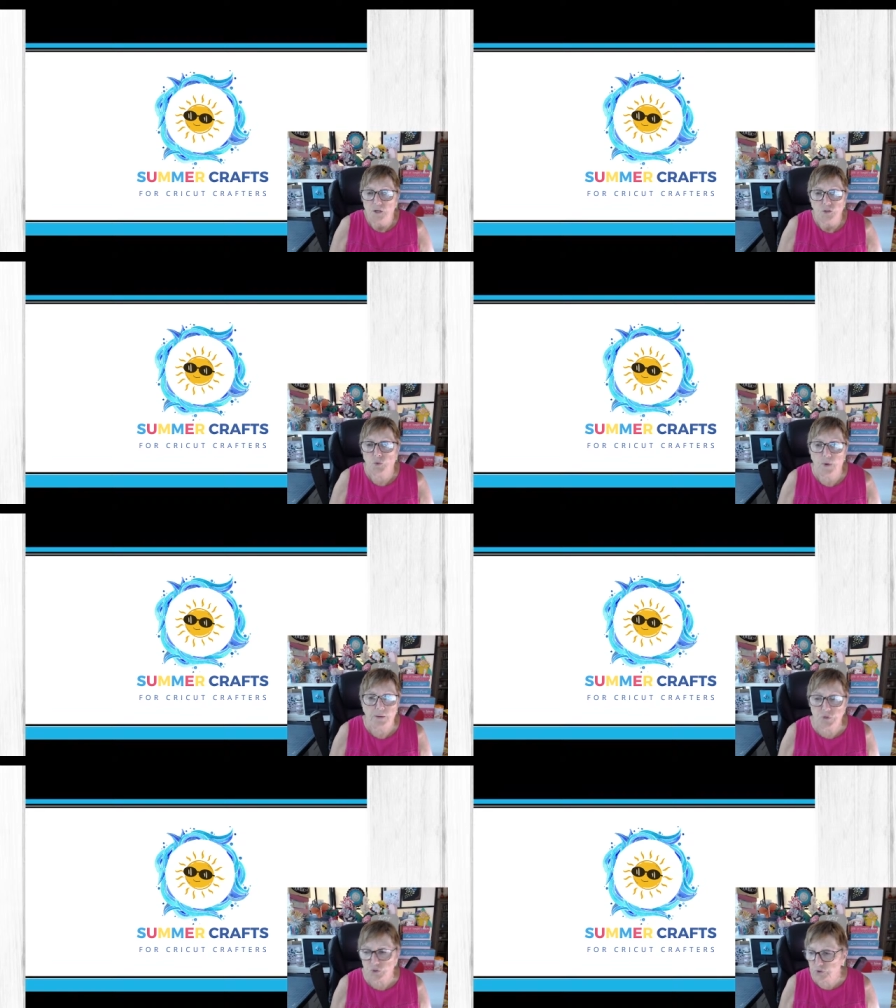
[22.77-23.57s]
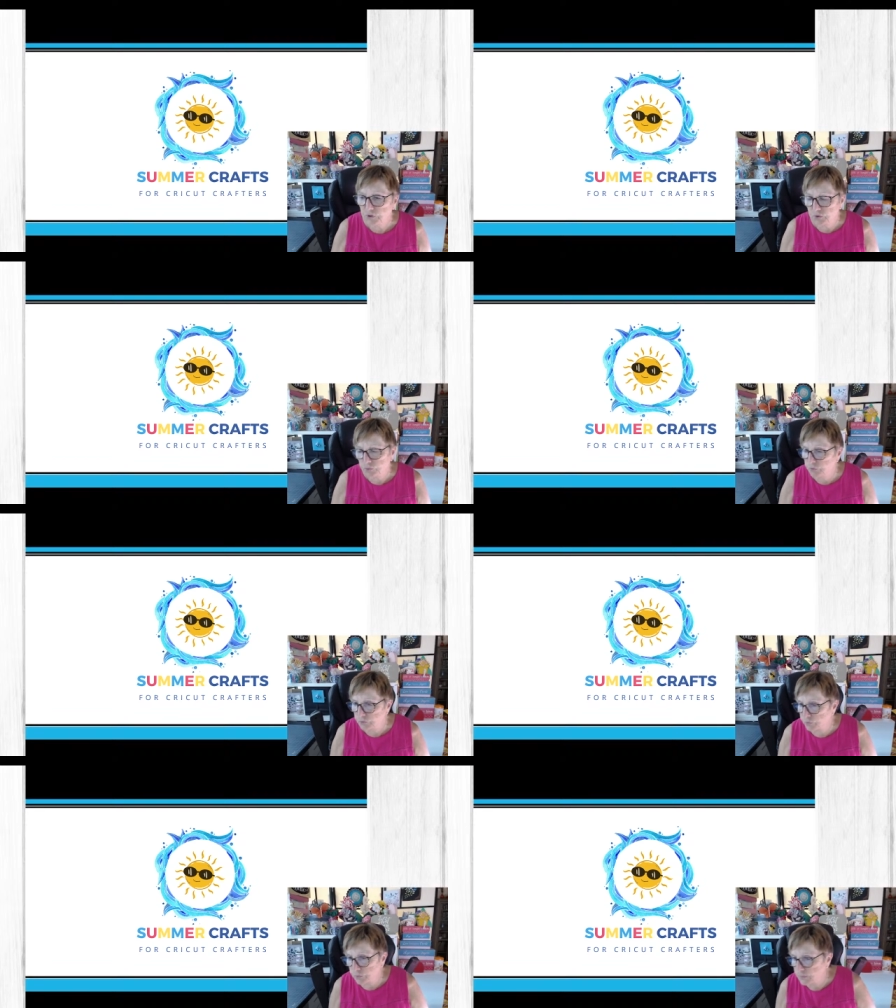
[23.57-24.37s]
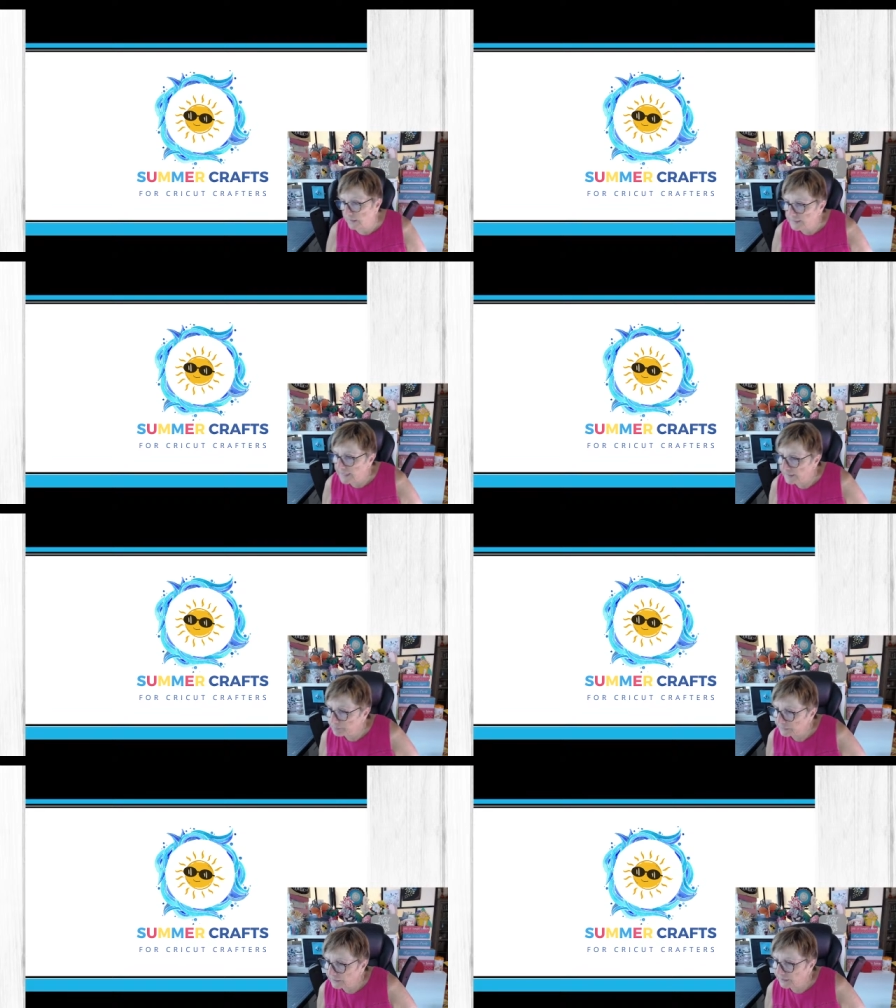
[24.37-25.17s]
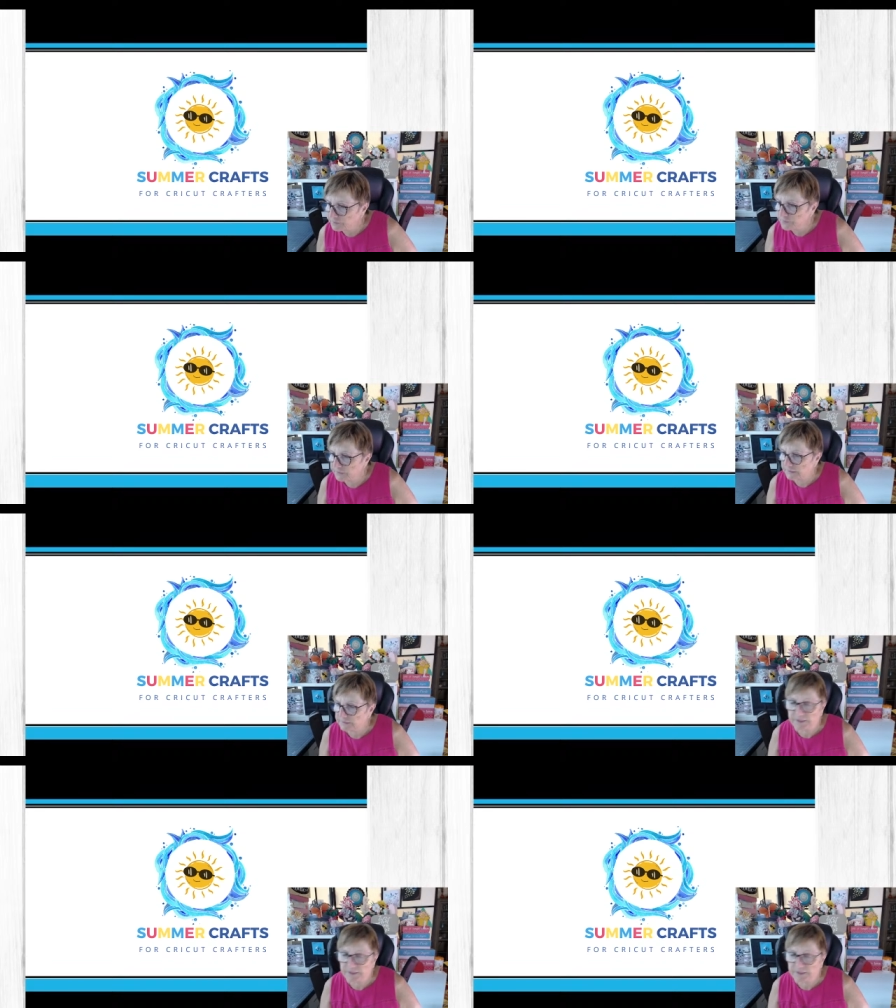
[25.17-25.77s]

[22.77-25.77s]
So I'm just going to go through a couple of the